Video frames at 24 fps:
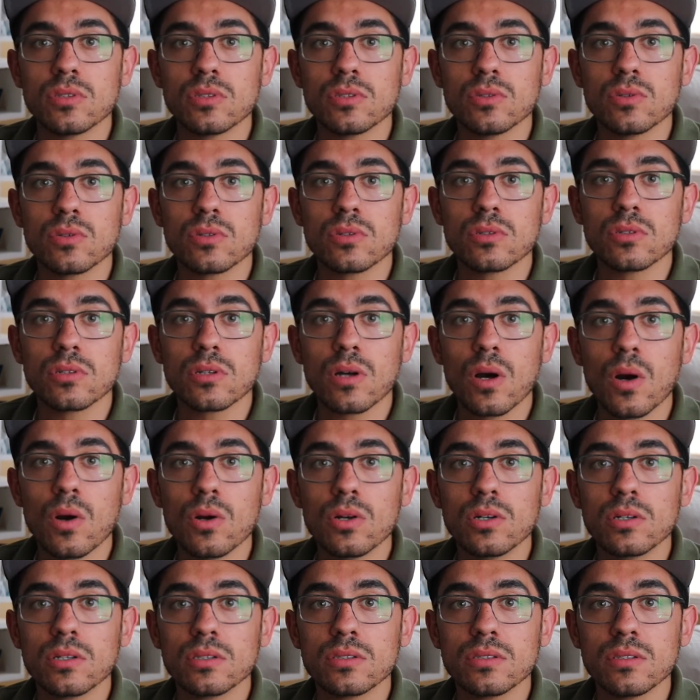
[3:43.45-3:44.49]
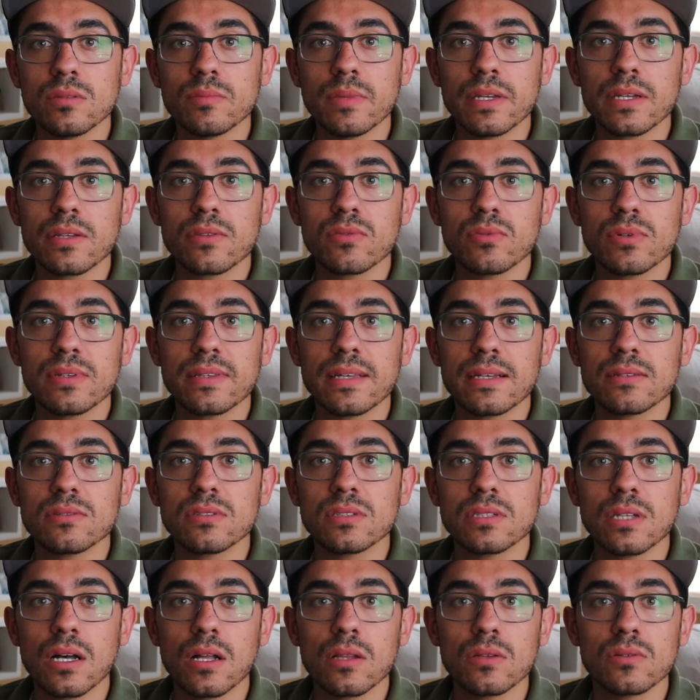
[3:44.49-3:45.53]
your card to make
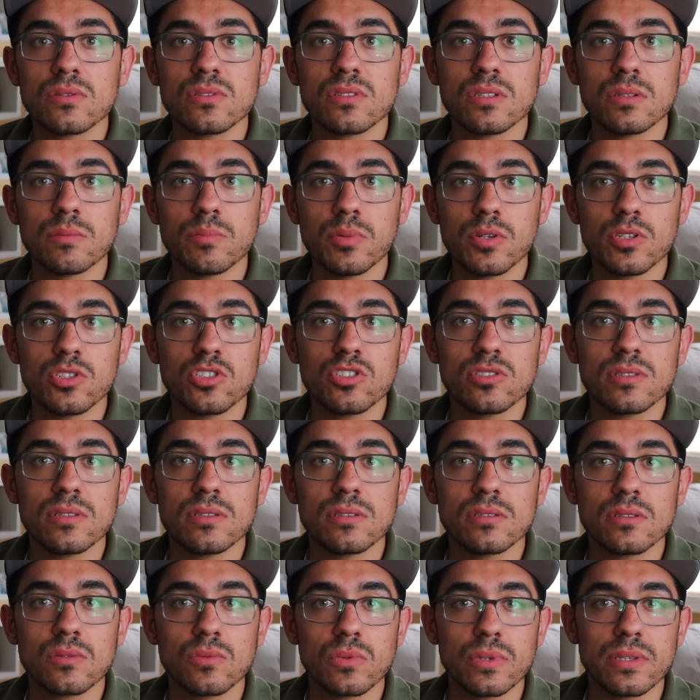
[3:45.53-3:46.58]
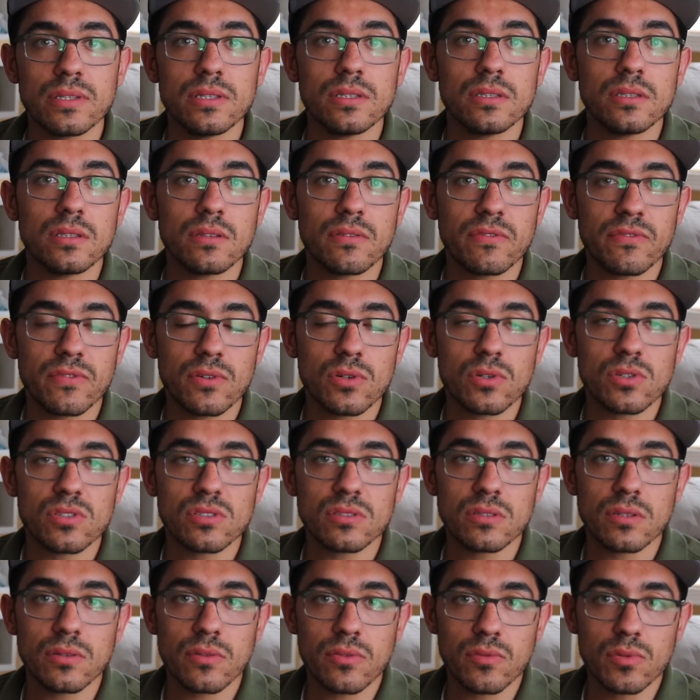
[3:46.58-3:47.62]
$3,000 in purchases within the
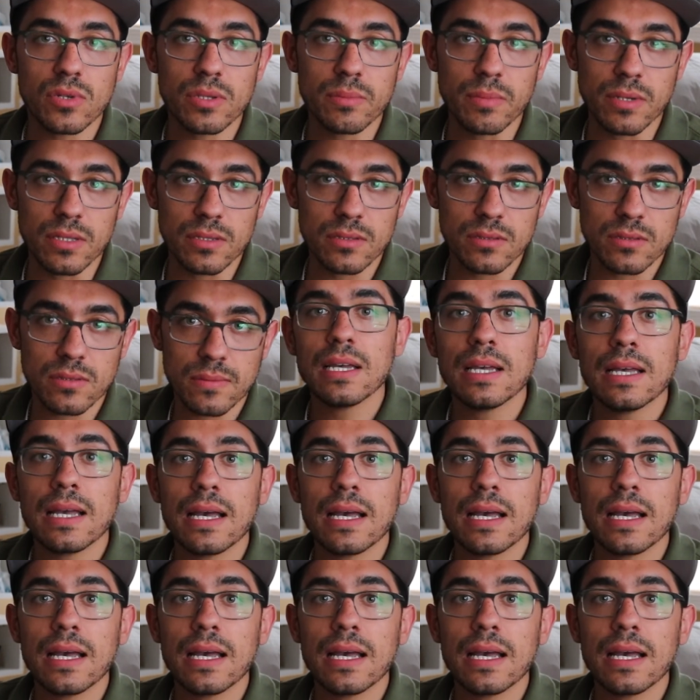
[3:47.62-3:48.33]
first three months.